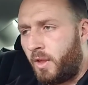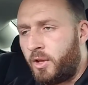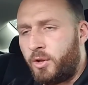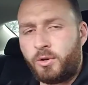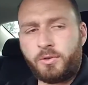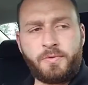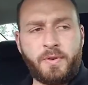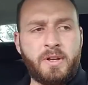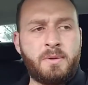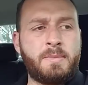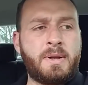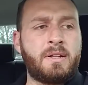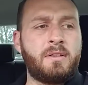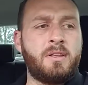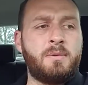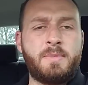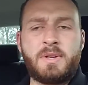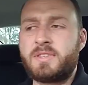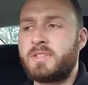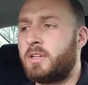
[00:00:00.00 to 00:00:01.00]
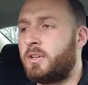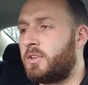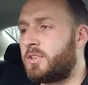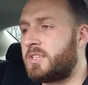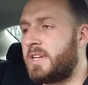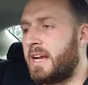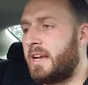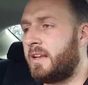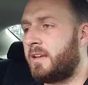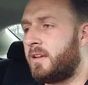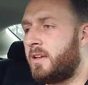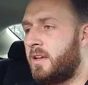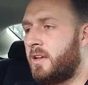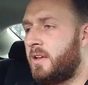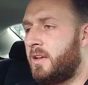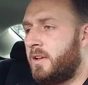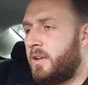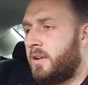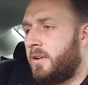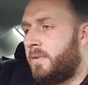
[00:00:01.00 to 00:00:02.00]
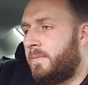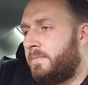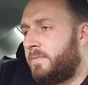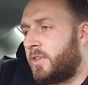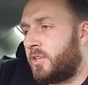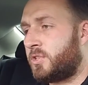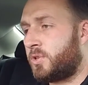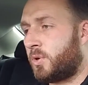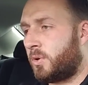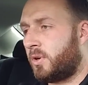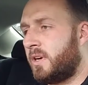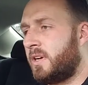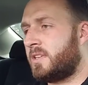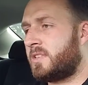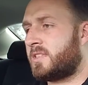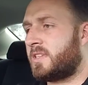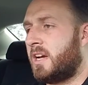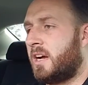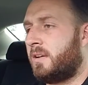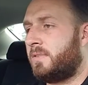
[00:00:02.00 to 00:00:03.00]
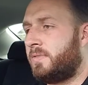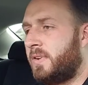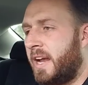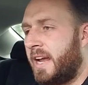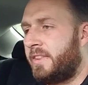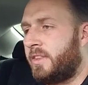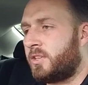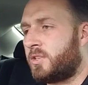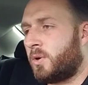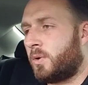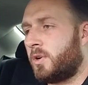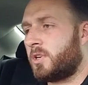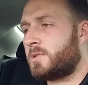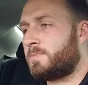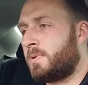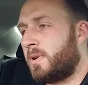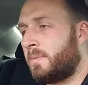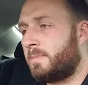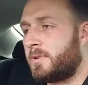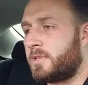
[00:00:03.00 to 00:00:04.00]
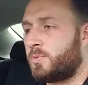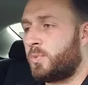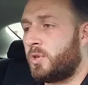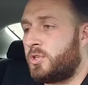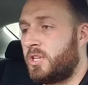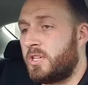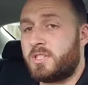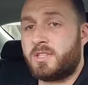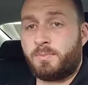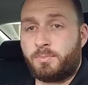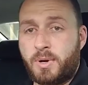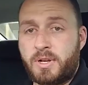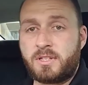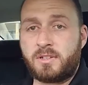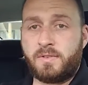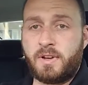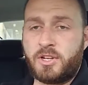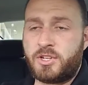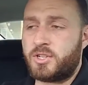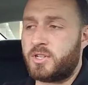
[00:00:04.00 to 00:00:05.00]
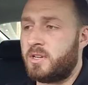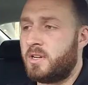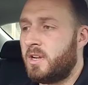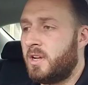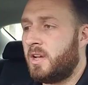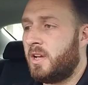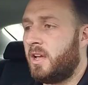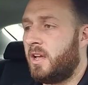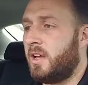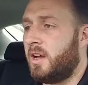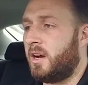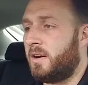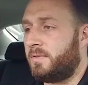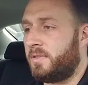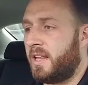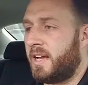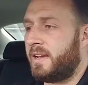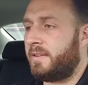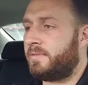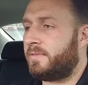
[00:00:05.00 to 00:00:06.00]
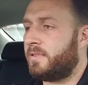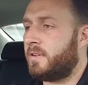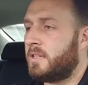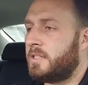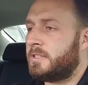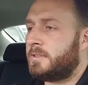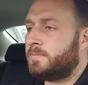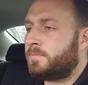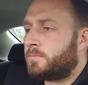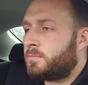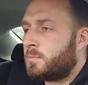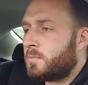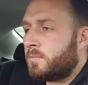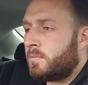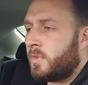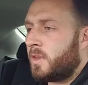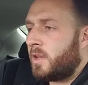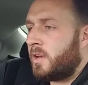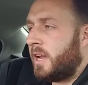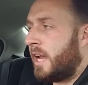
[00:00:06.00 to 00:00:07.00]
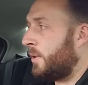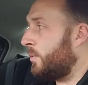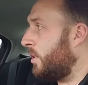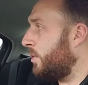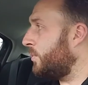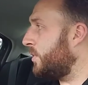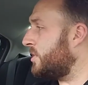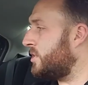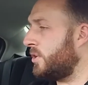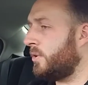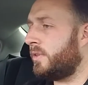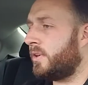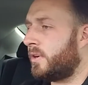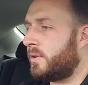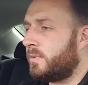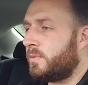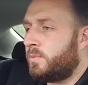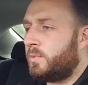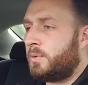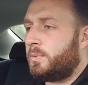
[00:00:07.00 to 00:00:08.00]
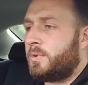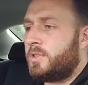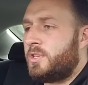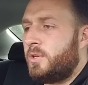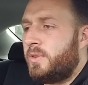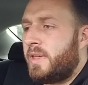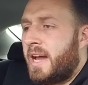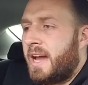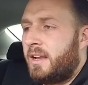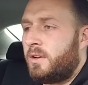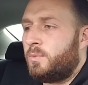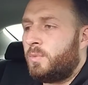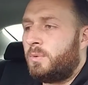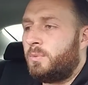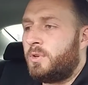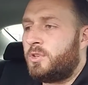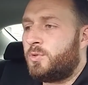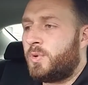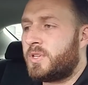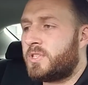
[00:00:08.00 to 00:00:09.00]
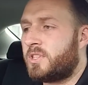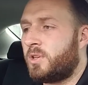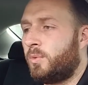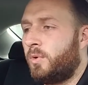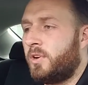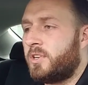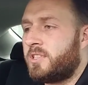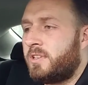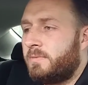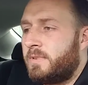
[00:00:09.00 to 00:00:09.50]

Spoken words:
You're fundamentally misunderstanding the Torah itself and the Torah's purpose, which is the preservation of life. And when we do that, when we twist the words